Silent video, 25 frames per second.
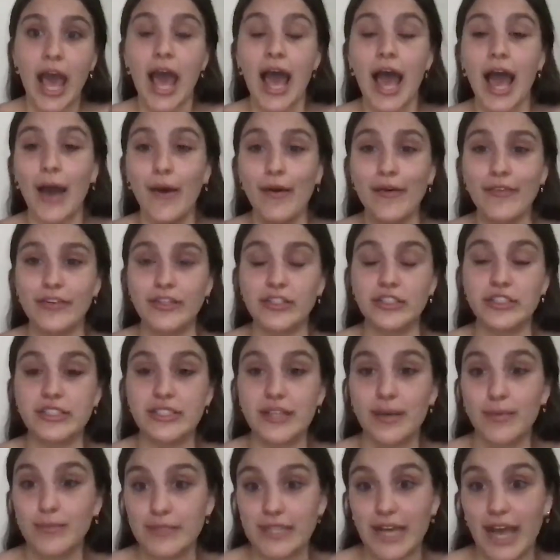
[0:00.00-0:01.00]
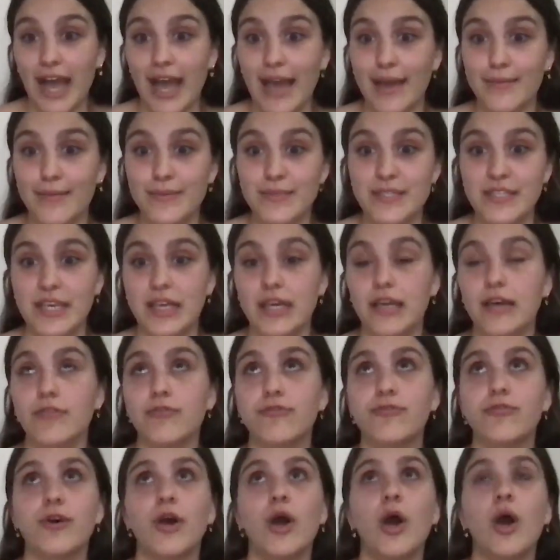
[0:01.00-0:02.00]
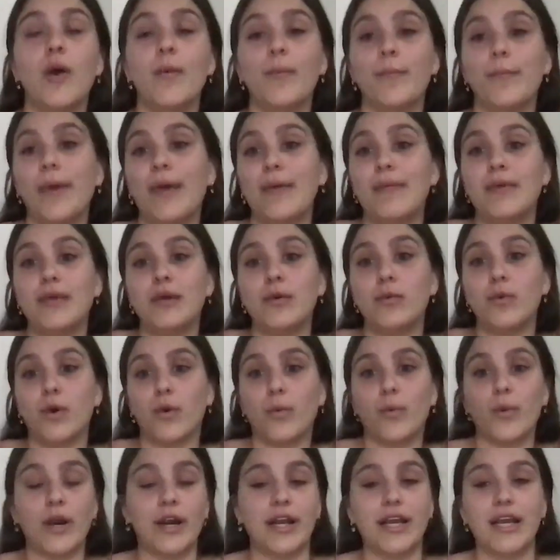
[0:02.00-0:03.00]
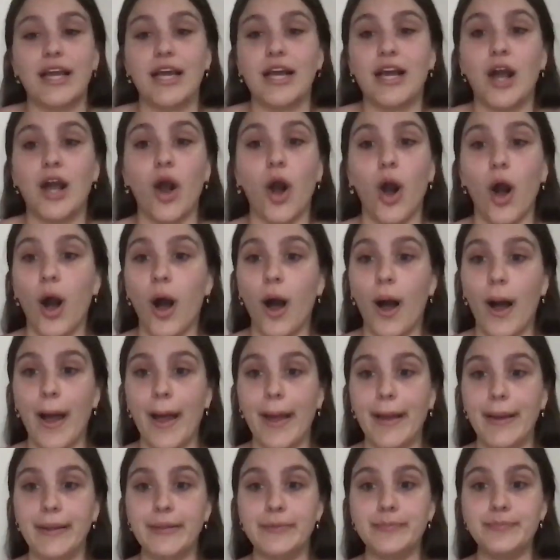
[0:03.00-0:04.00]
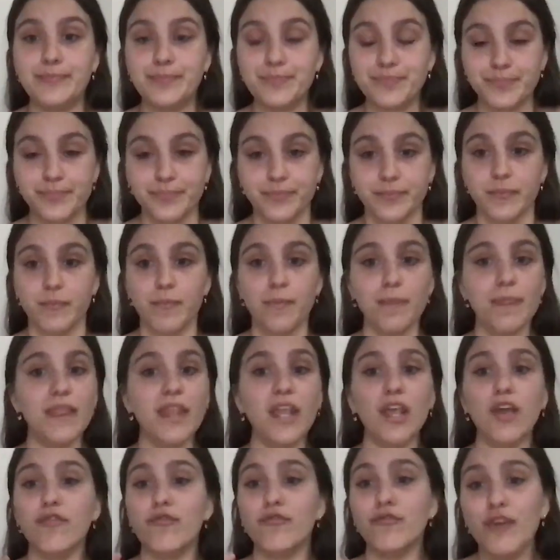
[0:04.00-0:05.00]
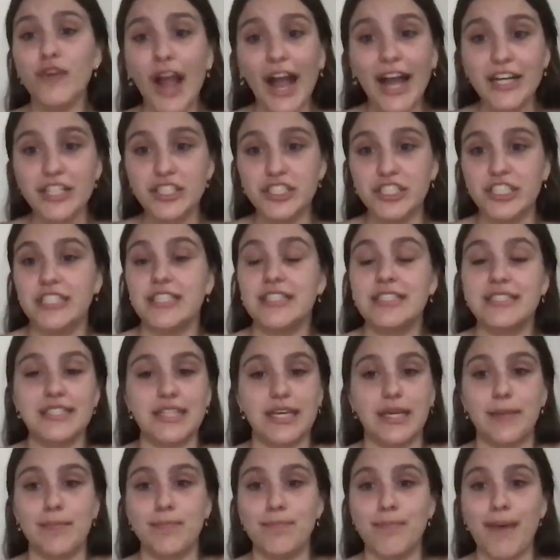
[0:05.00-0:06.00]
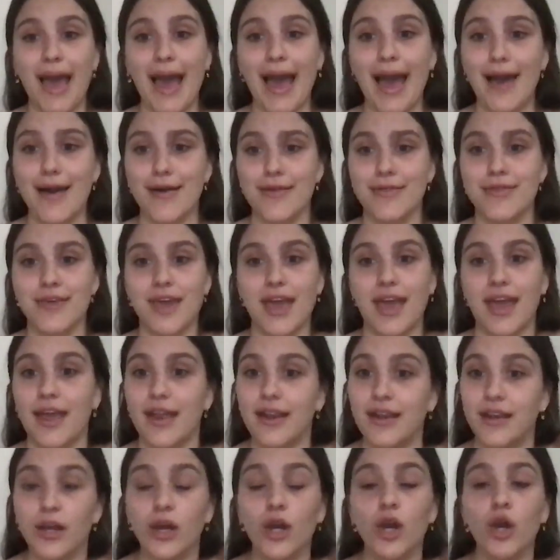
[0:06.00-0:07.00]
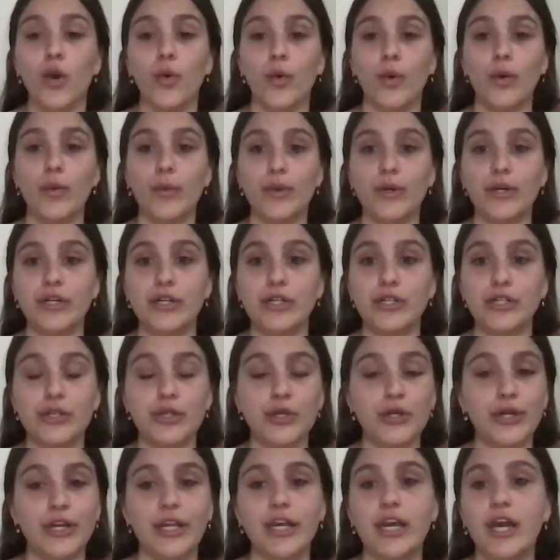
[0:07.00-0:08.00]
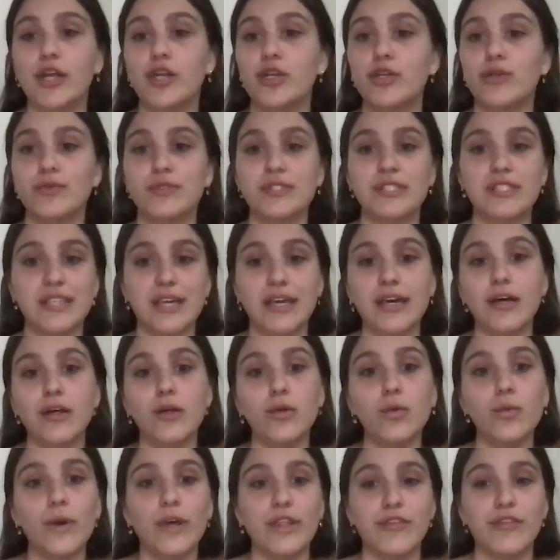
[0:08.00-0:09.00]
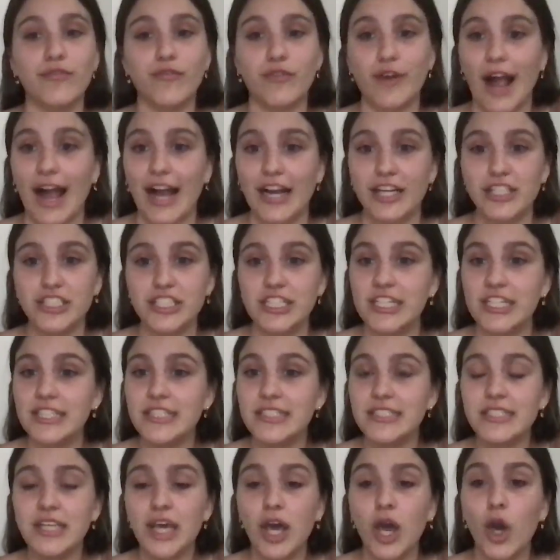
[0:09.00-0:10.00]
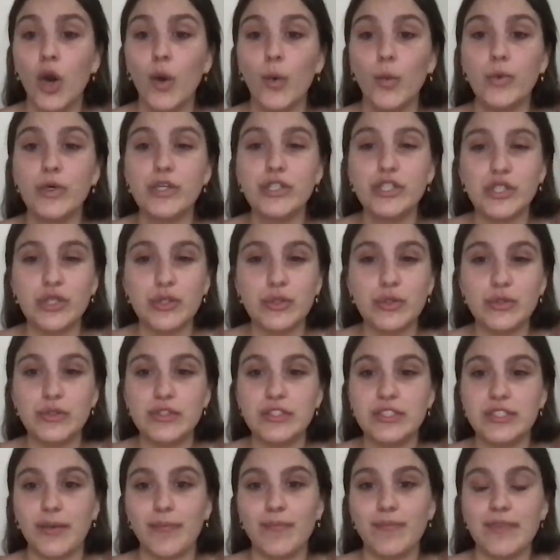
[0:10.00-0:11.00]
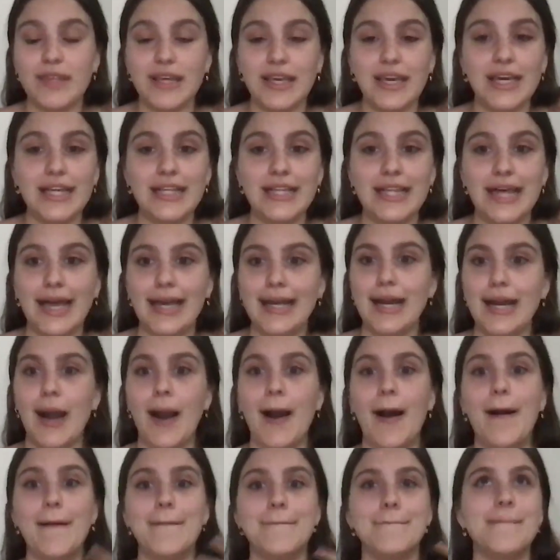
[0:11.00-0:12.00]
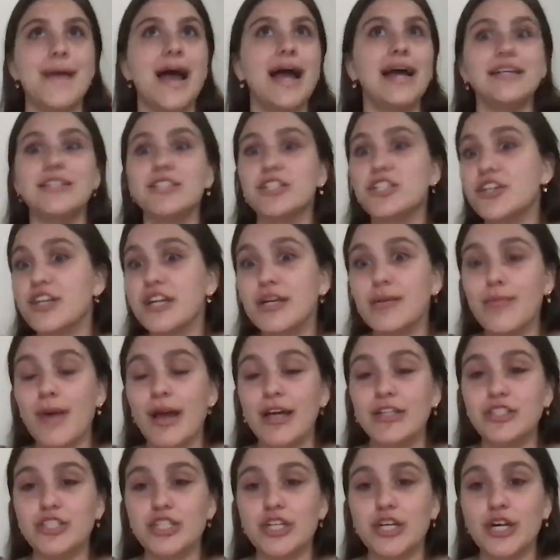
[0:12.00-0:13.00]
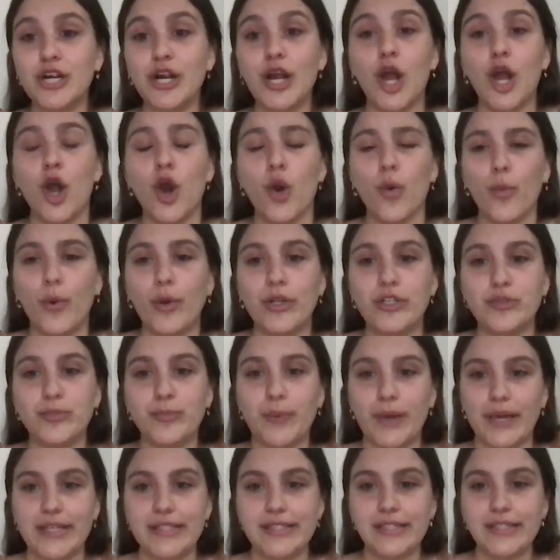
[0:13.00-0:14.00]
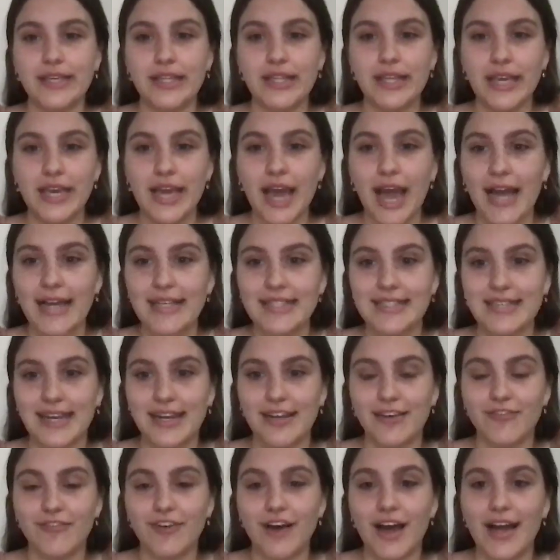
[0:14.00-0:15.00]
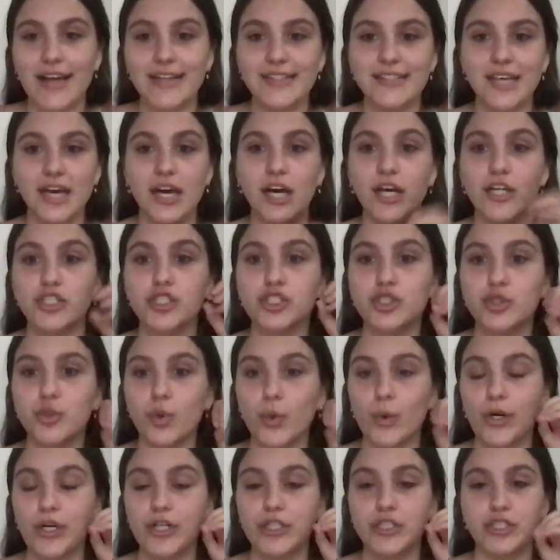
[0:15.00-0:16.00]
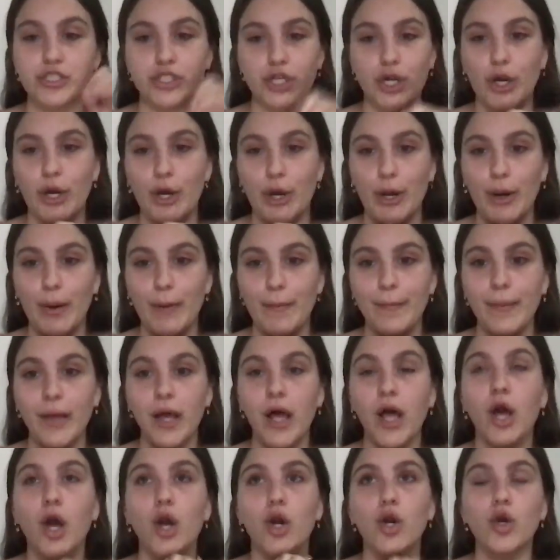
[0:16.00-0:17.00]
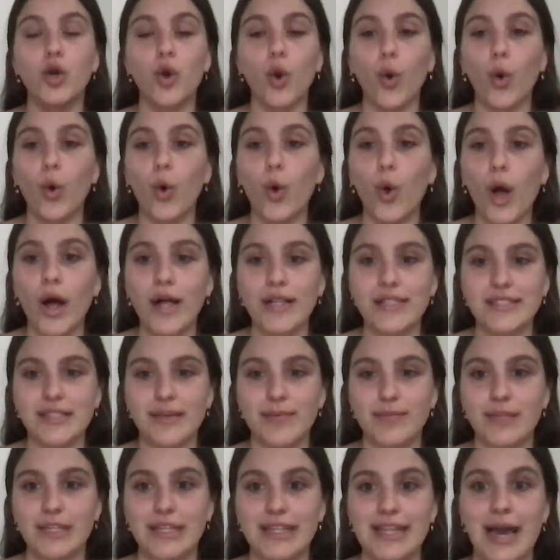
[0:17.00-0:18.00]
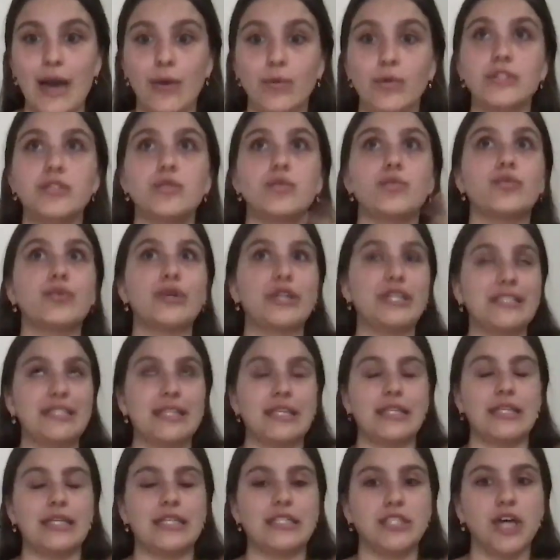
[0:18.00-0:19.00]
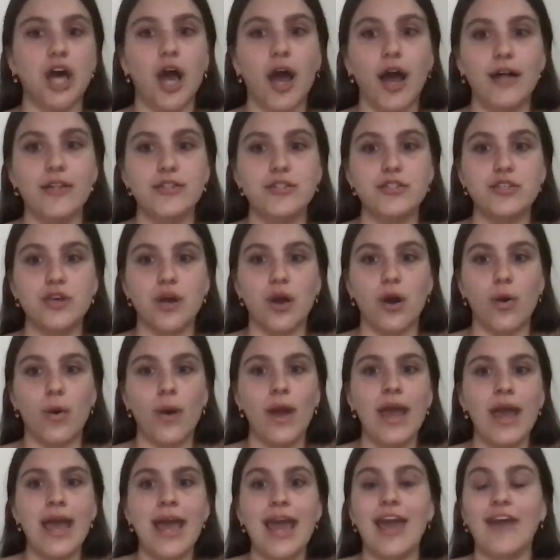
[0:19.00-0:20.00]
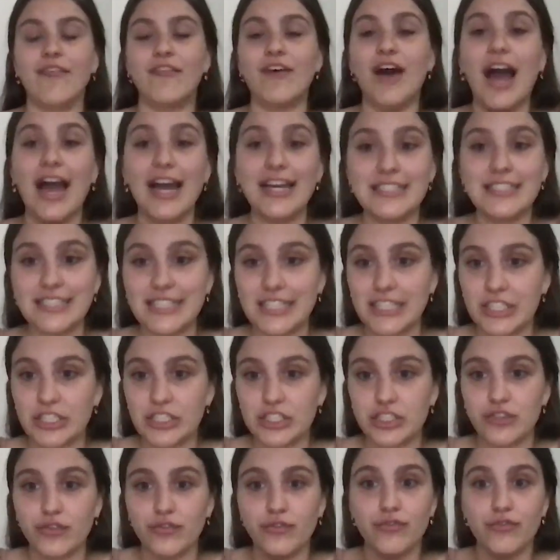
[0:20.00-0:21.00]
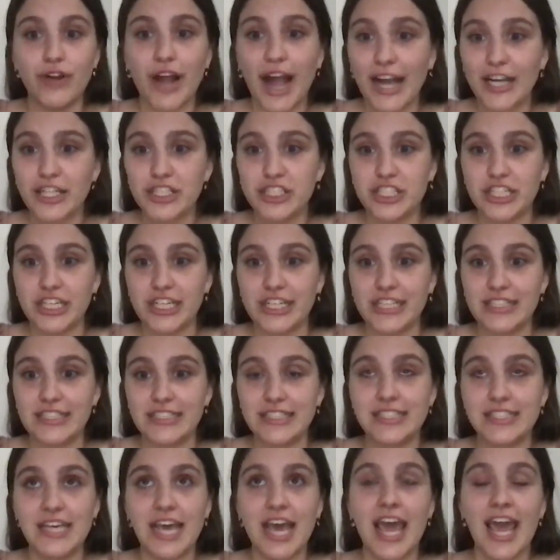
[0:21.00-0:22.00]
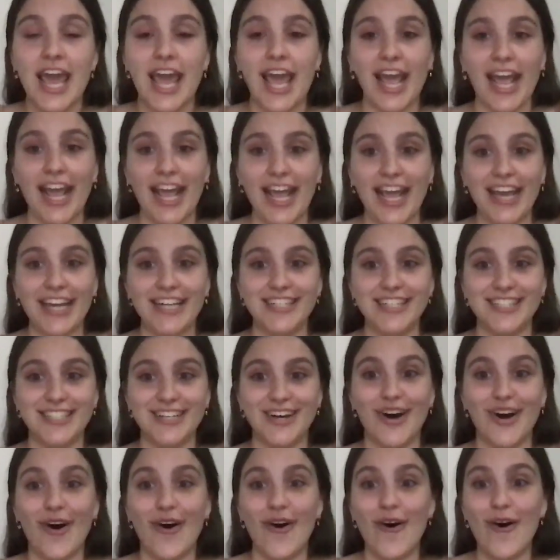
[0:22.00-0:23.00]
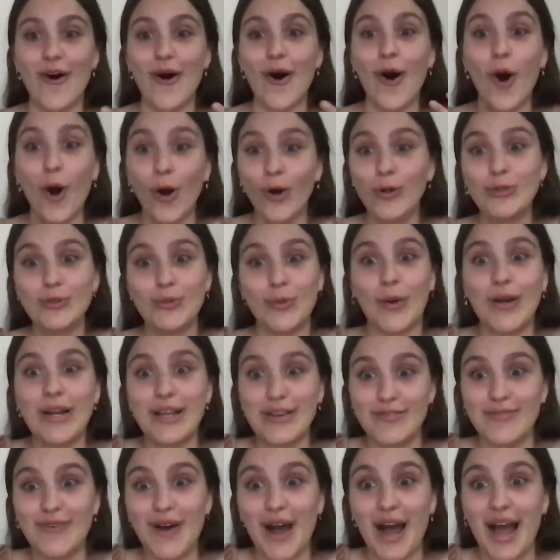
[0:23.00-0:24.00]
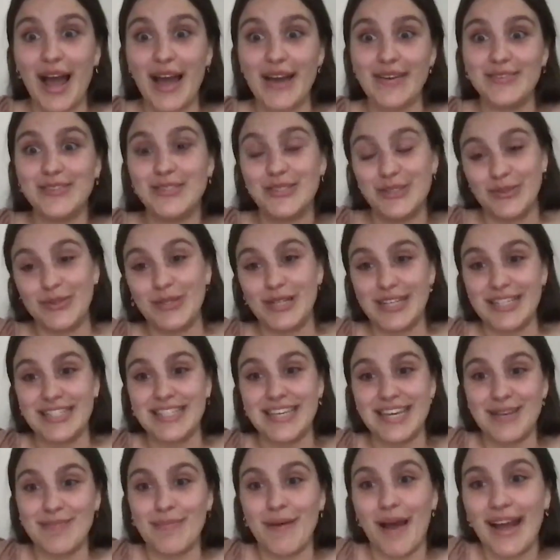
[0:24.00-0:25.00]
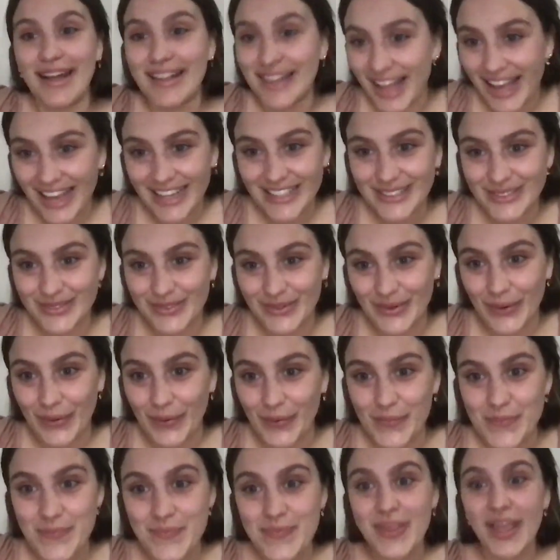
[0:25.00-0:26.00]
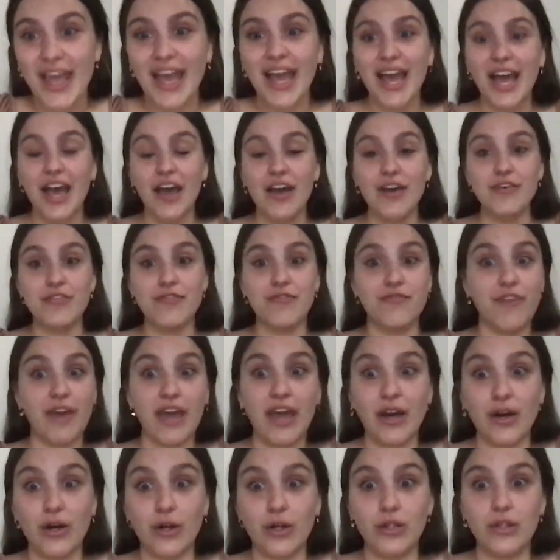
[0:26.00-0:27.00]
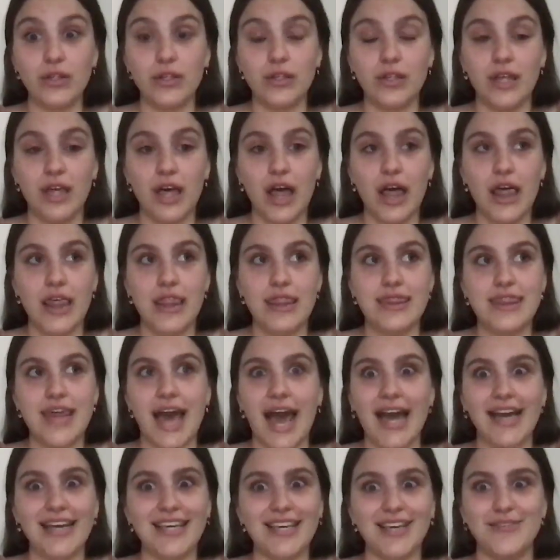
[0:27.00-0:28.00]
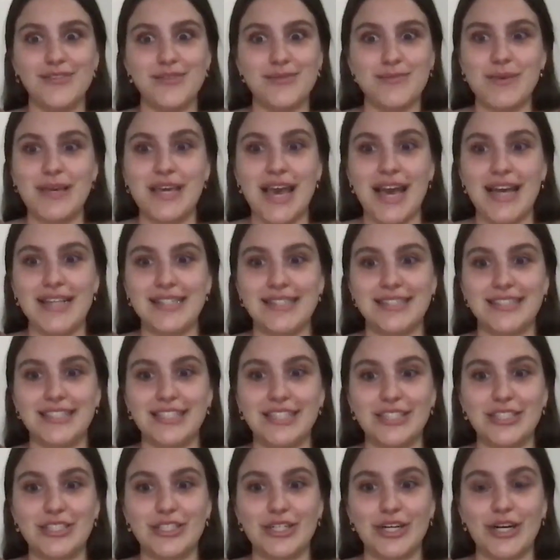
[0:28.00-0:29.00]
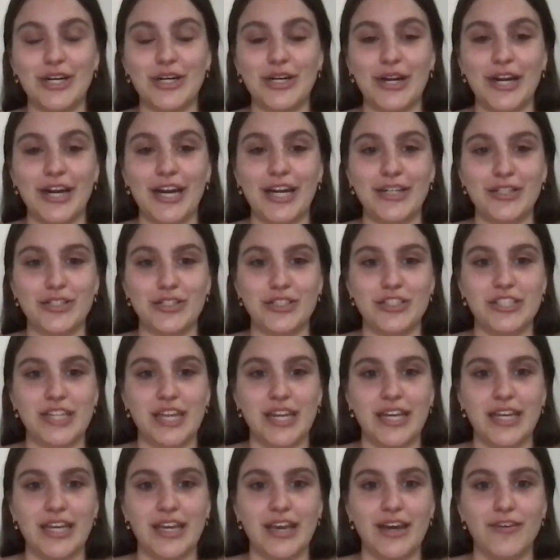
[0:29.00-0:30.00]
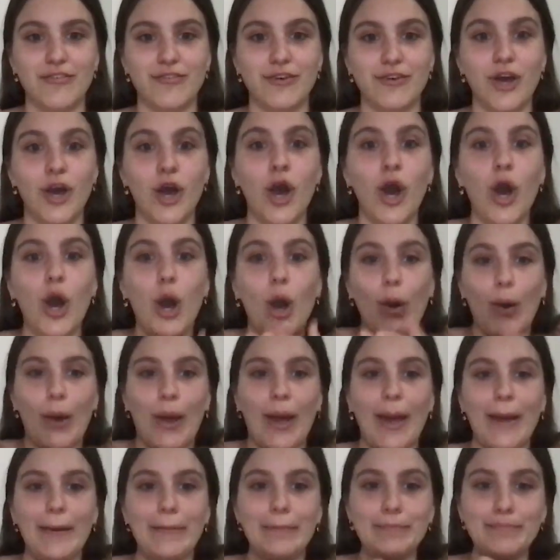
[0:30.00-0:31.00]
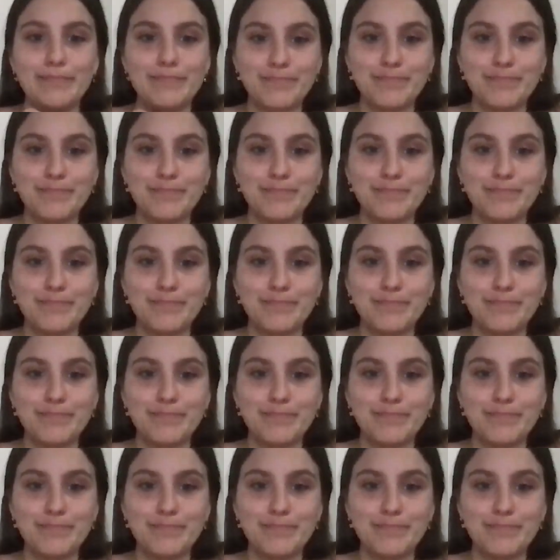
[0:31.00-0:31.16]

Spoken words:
However, sometimes if maybe we're working on fractions in math and we were learning a new skill with fractions, we'll use something like a mastery measure, which basically identifies a short-term goal on something that was recently taught. So if I teach fractions and all 25 students in my classroom fail, that gives me as a teacher a great understanding of, okay,